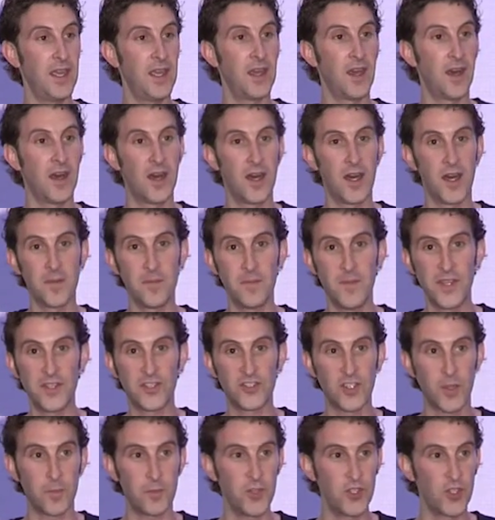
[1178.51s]
It's
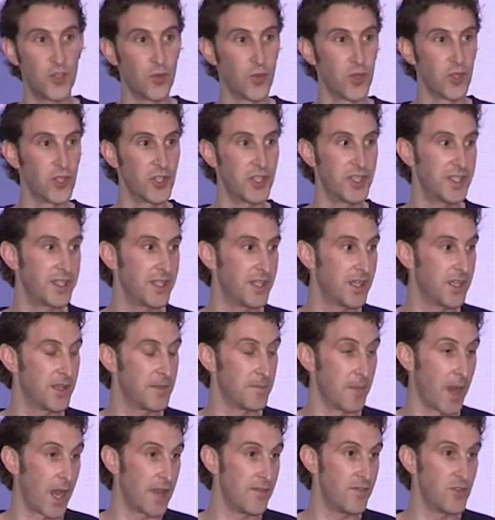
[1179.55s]
something you really,
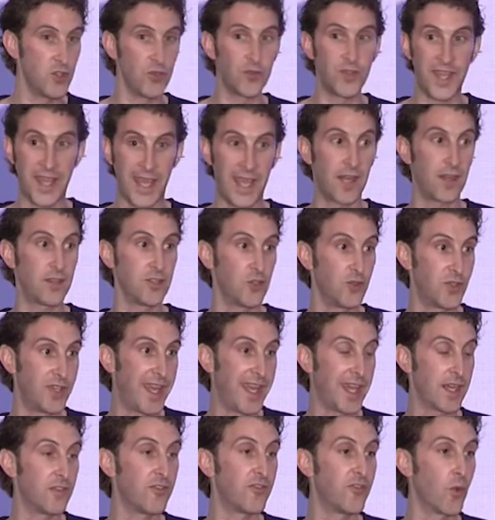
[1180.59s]
my view, you
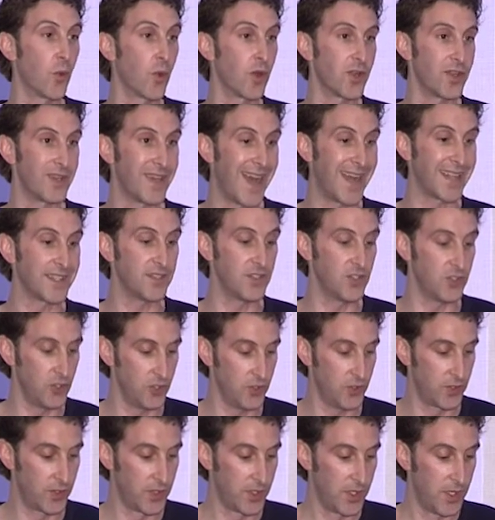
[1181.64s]
can't afford not to
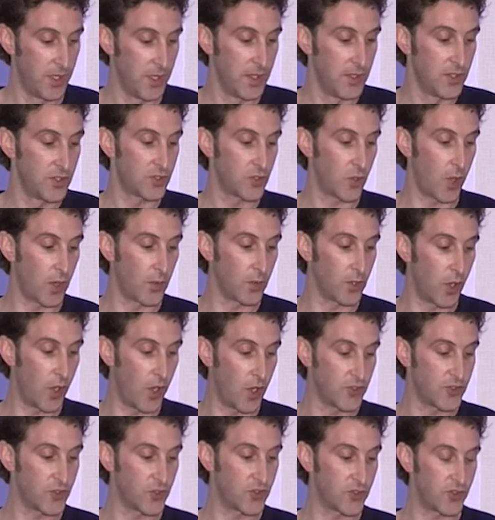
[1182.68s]
do. So I would
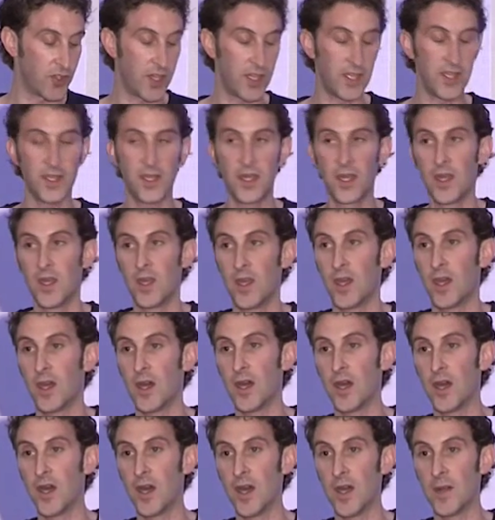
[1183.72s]
also say
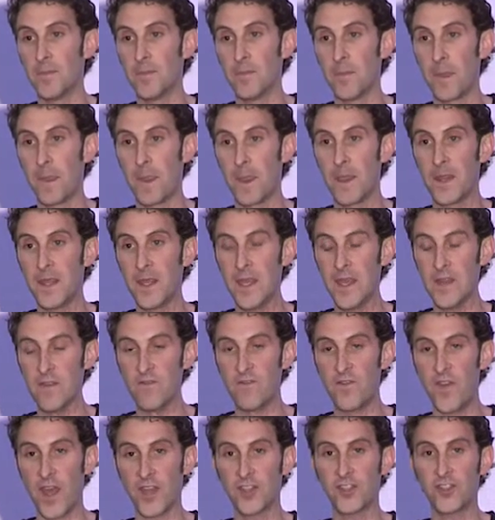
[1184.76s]

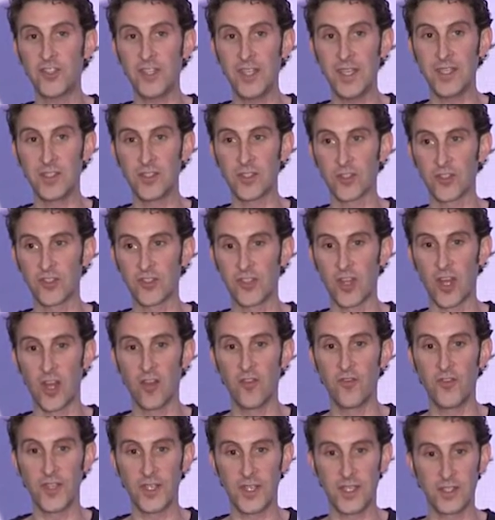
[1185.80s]
invest in
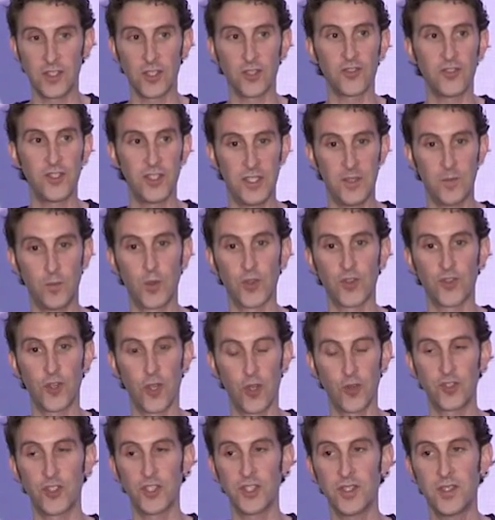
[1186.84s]
yourself and in your team with
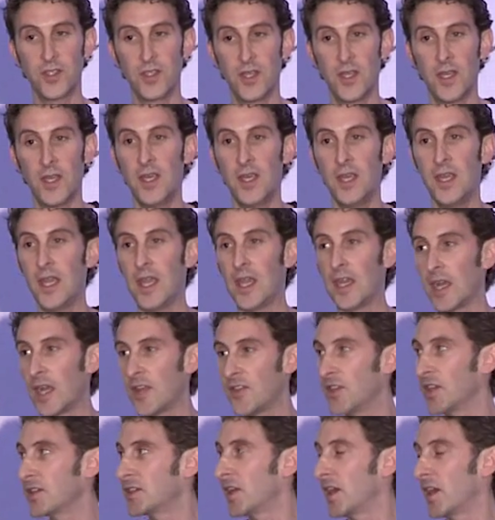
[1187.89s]
coaching. And I
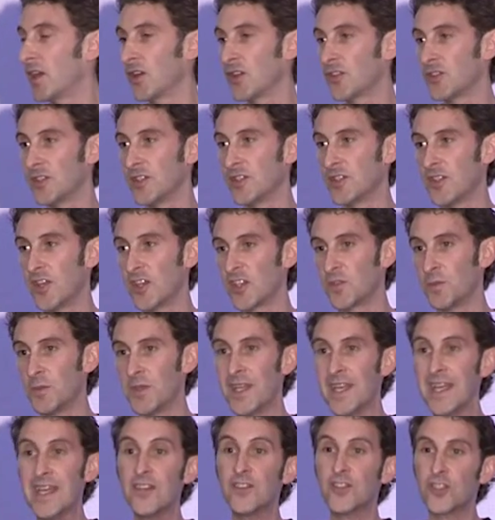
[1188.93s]
think the Harrison assessment
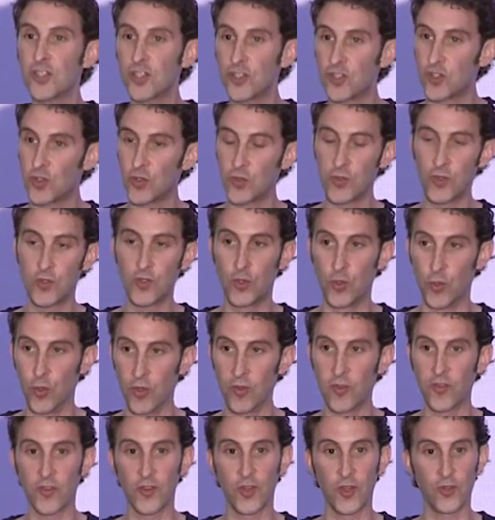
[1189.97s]
is a good
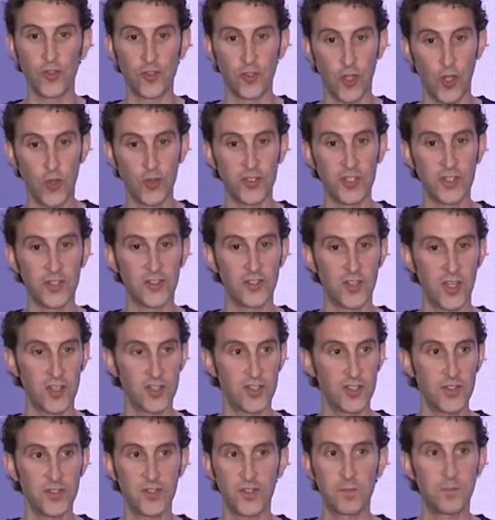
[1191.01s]
tool for those coaching
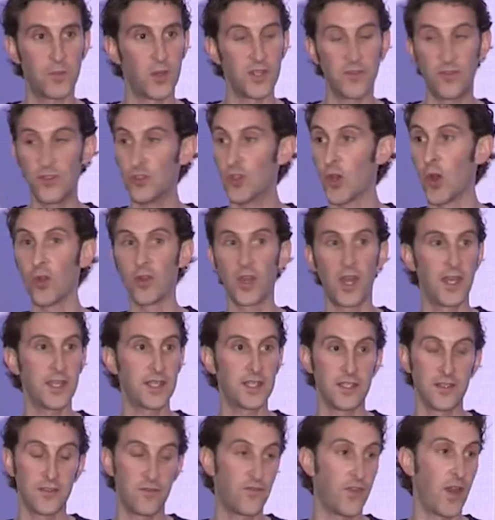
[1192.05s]
sessions, but if you don't like
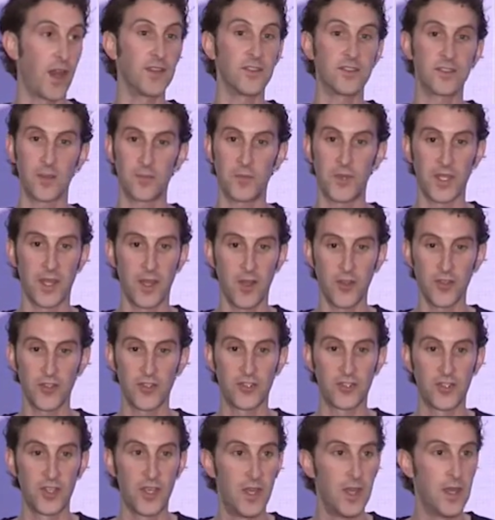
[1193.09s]
it, find something
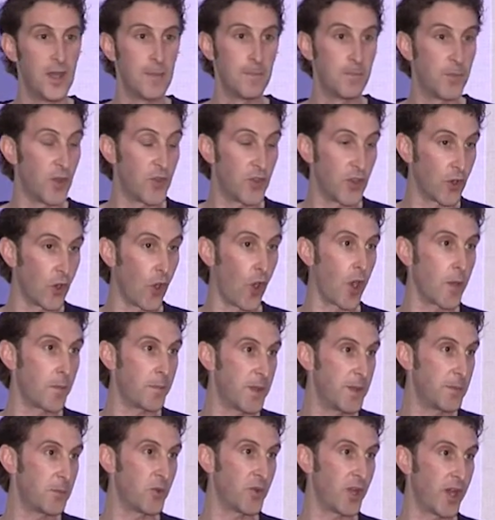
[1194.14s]
else. But there are
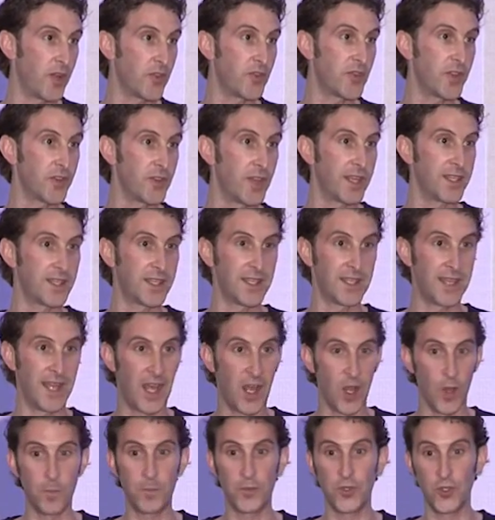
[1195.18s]
people out there that can
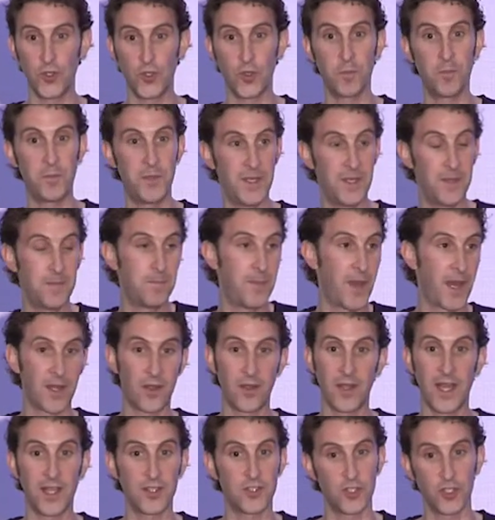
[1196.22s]
help you be
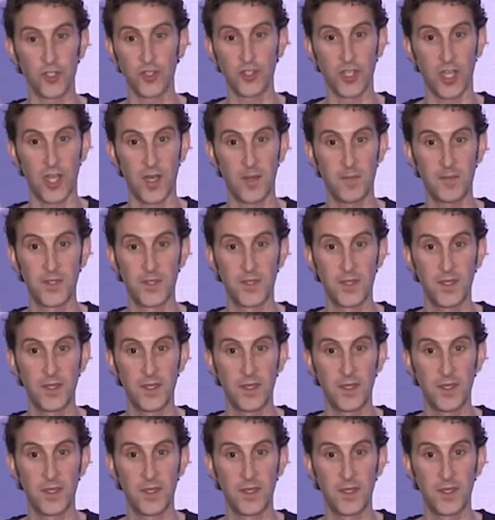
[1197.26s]
better at your job.